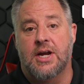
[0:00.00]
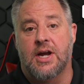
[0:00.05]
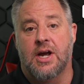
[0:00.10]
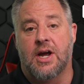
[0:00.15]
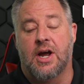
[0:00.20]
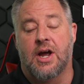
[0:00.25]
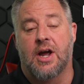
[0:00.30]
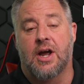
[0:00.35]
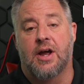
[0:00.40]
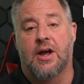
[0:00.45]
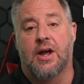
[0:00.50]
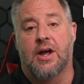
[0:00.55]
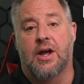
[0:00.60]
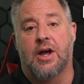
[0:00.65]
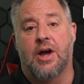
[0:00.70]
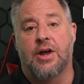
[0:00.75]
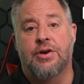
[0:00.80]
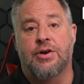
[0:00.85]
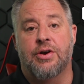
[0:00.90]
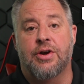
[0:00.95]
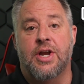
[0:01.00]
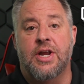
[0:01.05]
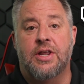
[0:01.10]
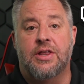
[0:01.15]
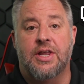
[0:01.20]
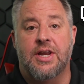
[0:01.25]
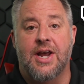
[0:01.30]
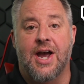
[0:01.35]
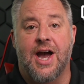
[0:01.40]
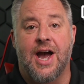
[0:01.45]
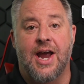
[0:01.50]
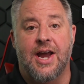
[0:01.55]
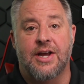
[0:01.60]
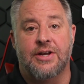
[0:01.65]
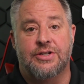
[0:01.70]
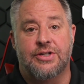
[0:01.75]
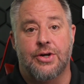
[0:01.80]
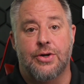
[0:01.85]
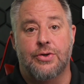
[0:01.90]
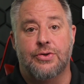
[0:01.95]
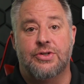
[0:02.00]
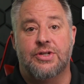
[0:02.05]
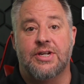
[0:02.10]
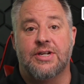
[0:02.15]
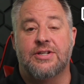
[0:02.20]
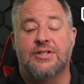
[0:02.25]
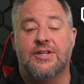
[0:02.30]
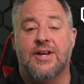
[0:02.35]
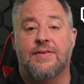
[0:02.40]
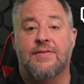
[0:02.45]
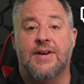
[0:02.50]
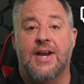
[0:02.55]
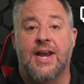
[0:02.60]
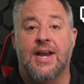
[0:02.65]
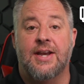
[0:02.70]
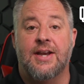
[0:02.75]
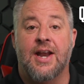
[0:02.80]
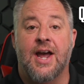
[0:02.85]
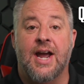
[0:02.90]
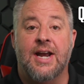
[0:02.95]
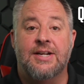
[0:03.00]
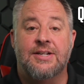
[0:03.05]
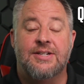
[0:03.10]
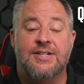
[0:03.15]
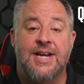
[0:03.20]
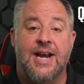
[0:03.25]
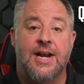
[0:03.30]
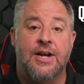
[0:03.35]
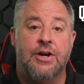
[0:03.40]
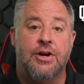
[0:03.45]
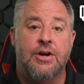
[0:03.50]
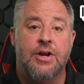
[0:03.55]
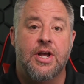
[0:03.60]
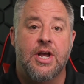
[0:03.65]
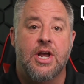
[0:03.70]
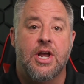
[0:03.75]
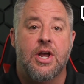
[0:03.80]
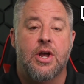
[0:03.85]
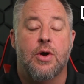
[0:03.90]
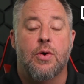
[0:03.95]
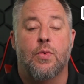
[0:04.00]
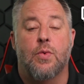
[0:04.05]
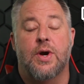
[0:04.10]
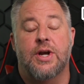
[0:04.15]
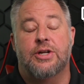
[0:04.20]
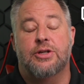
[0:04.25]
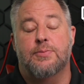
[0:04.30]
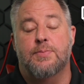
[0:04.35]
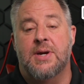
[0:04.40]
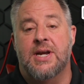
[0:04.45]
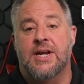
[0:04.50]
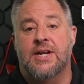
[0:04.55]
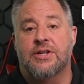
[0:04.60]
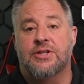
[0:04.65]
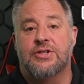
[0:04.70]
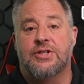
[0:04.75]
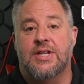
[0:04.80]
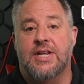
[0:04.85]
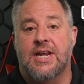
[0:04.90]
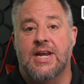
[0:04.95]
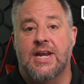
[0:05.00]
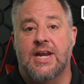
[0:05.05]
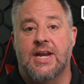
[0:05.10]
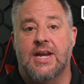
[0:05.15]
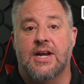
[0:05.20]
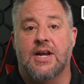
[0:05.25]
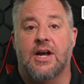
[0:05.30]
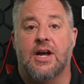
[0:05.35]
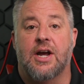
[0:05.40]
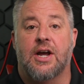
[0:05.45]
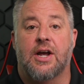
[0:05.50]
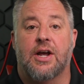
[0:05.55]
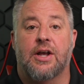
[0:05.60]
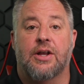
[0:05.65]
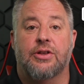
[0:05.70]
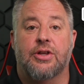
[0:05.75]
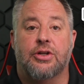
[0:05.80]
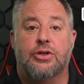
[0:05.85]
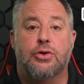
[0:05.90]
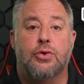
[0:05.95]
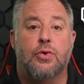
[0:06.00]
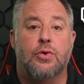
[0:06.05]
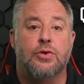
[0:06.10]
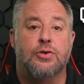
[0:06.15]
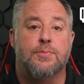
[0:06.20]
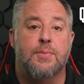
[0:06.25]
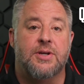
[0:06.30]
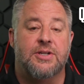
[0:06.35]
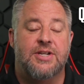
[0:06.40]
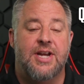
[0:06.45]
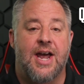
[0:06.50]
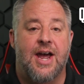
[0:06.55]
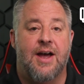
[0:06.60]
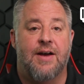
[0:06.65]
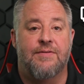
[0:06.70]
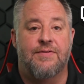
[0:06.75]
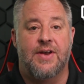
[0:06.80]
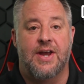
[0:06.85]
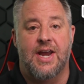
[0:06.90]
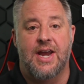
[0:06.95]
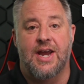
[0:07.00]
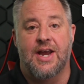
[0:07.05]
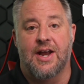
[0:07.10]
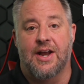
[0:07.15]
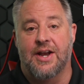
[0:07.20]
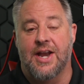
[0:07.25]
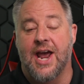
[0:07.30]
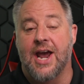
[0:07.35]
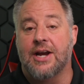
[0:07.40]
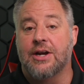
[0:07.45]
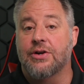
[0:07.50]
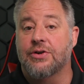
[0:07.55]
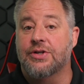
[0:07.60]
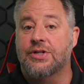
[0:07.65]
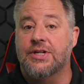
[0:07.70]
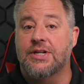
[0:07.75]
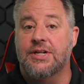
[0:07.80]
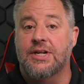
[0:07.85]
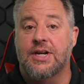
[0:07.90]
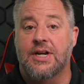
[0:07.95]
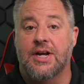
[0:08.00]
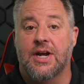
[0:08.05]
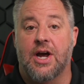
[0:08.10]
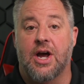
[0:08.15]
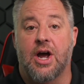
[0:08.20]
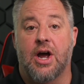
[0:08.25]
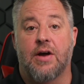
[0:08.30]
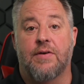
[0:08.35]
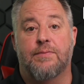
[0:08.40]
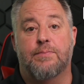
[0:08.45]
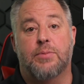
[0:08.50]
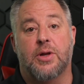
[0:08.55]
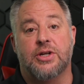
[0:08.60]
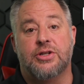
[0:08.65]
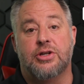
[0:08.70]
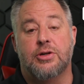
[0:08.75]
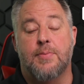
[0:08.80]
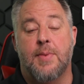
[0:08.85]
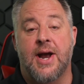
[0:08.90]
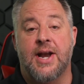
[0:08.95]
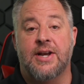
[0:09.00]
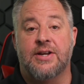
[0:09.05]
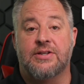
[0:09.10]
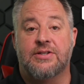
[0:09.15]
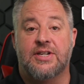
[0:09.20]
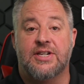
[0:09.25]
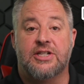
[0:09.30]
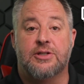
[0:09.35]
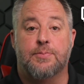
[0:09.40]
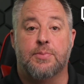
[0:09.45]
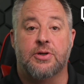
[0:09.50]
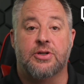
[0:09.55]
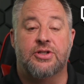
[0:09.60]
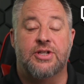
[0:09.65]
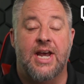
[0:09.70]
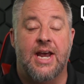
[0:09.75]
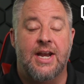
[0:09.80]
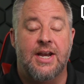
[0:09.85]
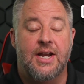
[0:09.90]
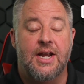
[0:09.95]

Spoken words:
underneath the ISO 6789 standard, which means the tools must have an accuracy of plus or minus 6%